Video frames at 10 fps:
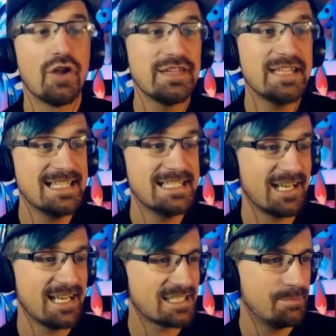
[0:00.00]
the ending
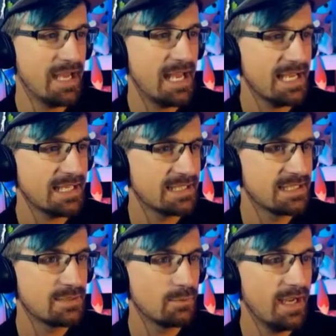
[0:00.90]
I expect.
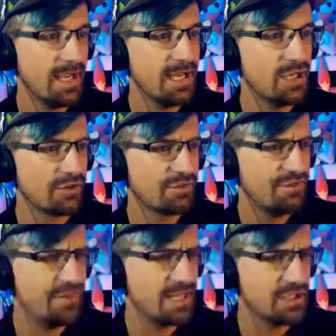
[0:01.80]
We're not
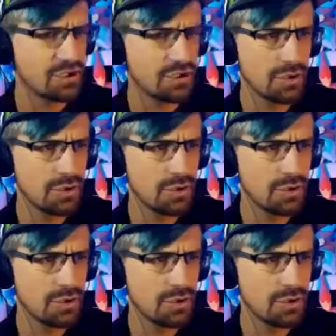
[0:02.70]
finished.